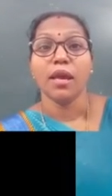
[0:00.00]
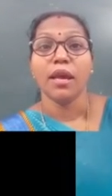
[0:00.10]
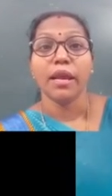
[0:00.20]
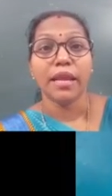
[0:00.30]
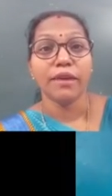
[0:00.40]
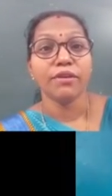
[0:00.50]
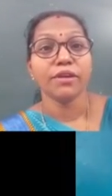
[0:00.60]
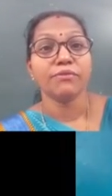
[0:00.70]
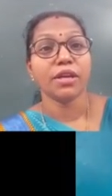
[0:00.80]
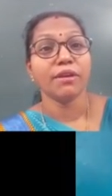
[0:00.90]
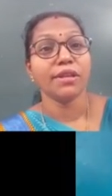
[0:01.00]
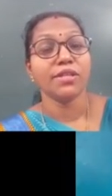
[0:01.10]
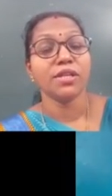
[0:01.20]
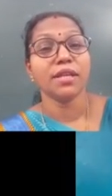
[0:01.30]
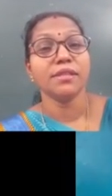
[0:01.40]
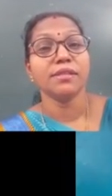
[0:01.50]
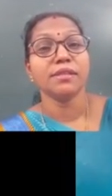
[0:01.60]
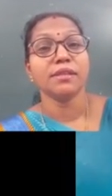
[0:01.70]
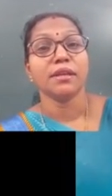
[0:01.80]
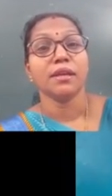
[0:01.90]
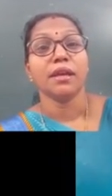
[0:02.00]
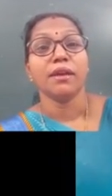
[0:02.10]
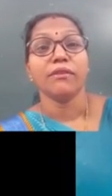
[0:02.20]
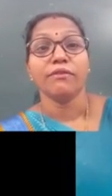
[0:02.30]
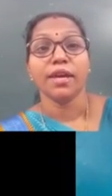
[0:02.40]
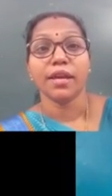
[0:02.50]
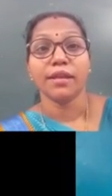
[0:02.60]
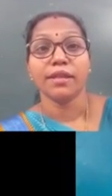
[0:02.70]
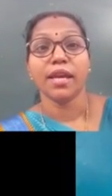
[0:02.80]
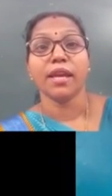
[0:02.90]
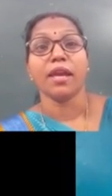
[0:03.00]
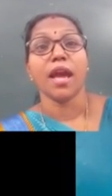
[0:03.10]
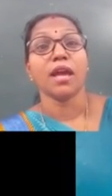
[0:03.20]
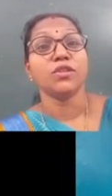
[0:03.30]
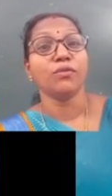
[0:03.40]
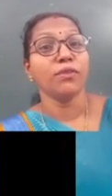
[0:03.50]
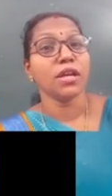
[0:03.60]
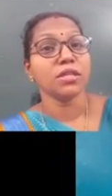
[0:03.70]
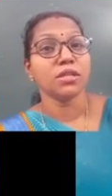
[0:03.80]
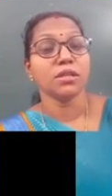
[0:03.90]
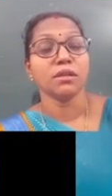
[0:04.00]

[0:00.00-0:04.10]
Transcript: live in the regions where they catch fish